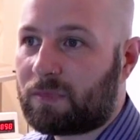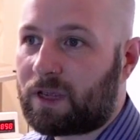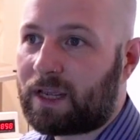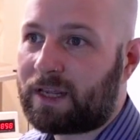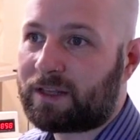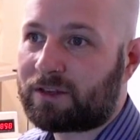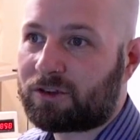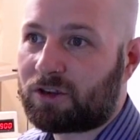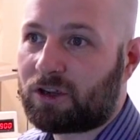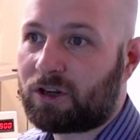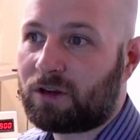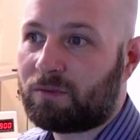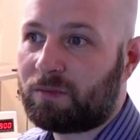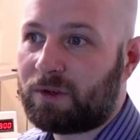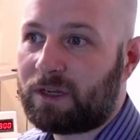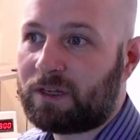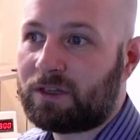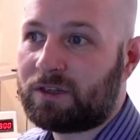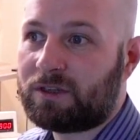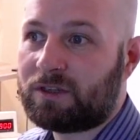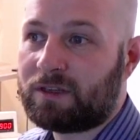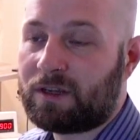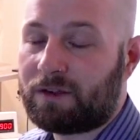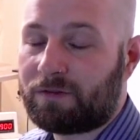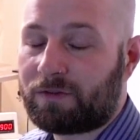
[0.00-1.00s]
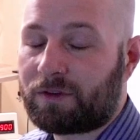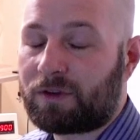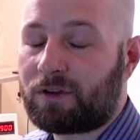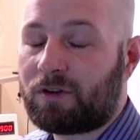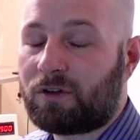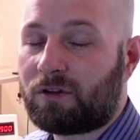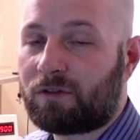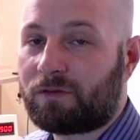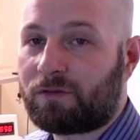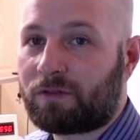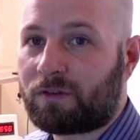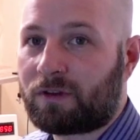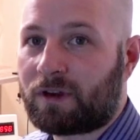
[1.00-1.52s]
it's going to be
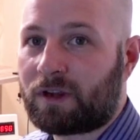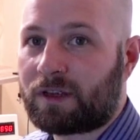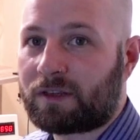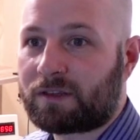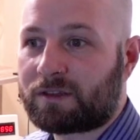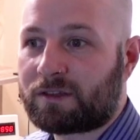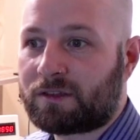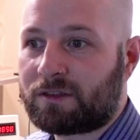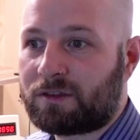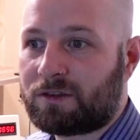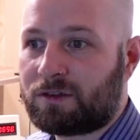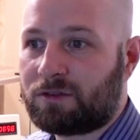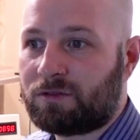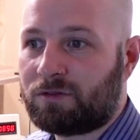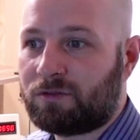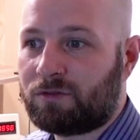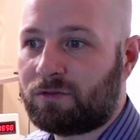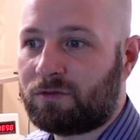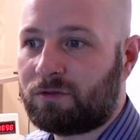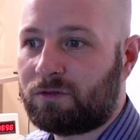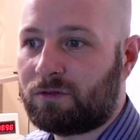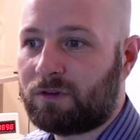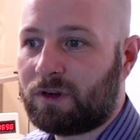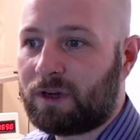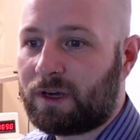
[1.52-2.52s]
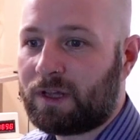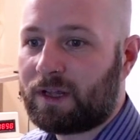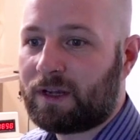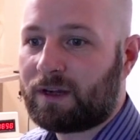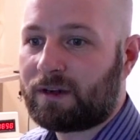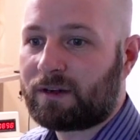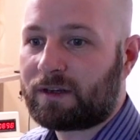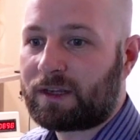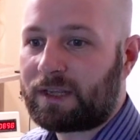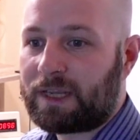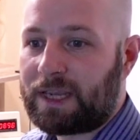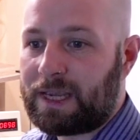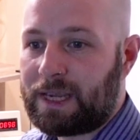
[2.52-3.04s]
difficult for us to
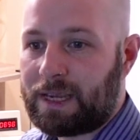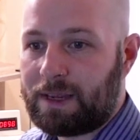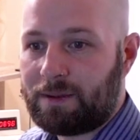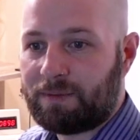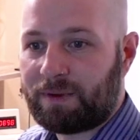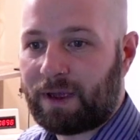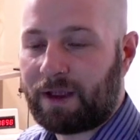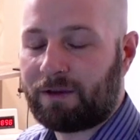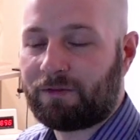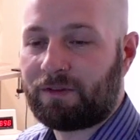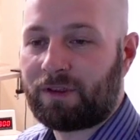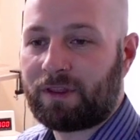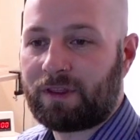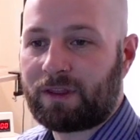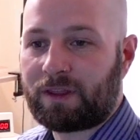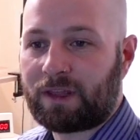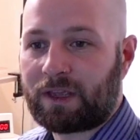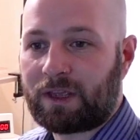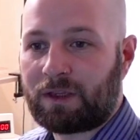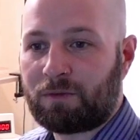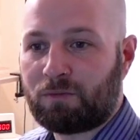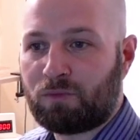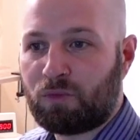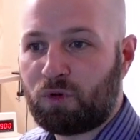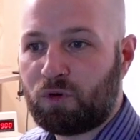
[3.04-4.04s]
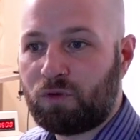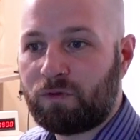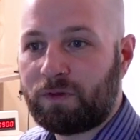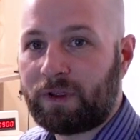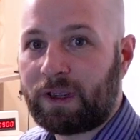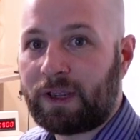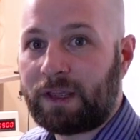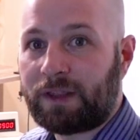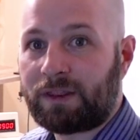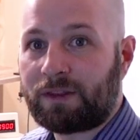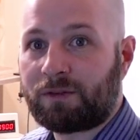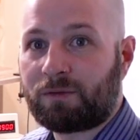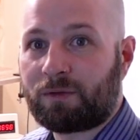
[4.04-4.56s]
keep everything
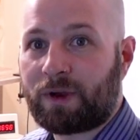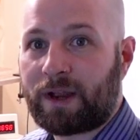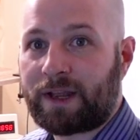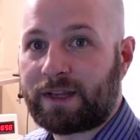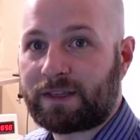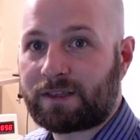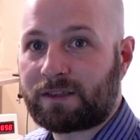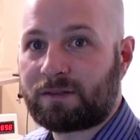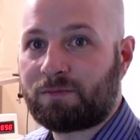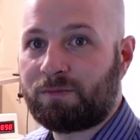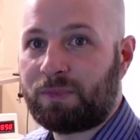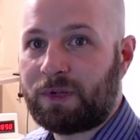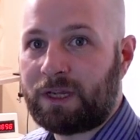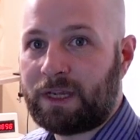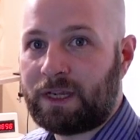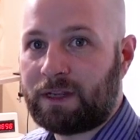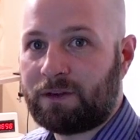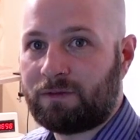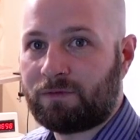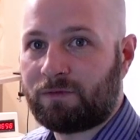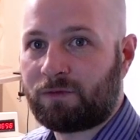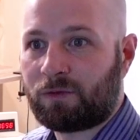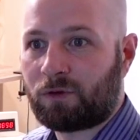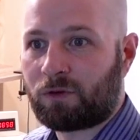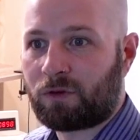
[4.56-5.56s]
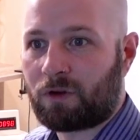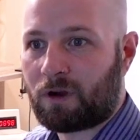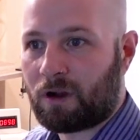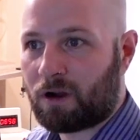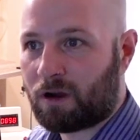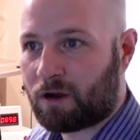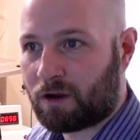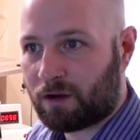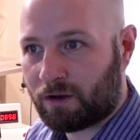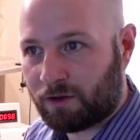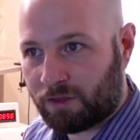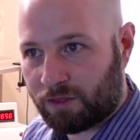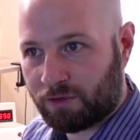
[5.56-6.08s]
moving in the right speed for
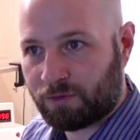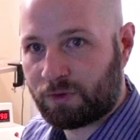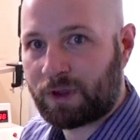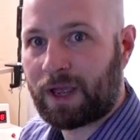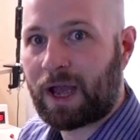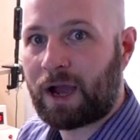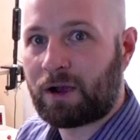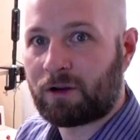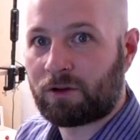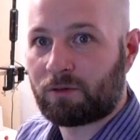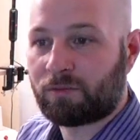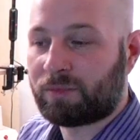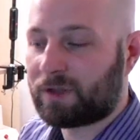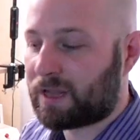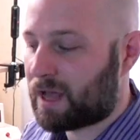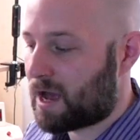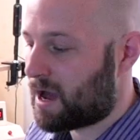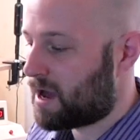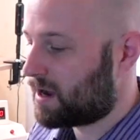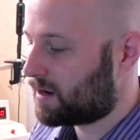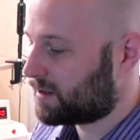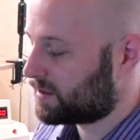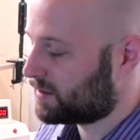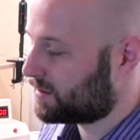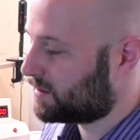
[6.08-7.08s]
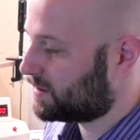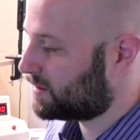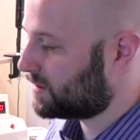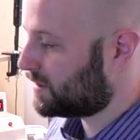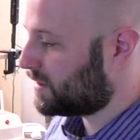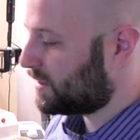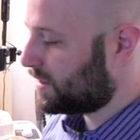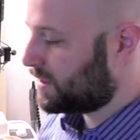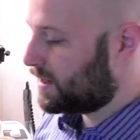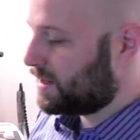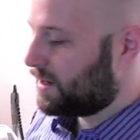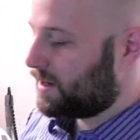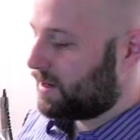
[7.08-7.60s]
our 3-hour blocks.
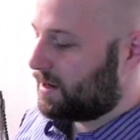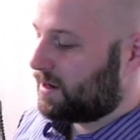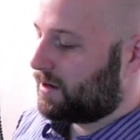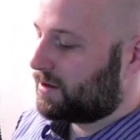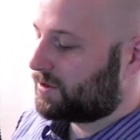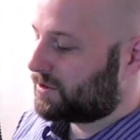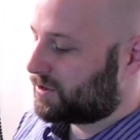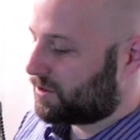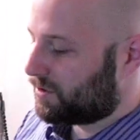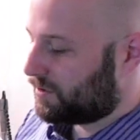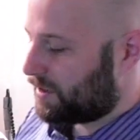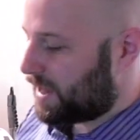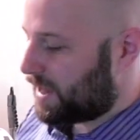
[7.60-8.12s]
So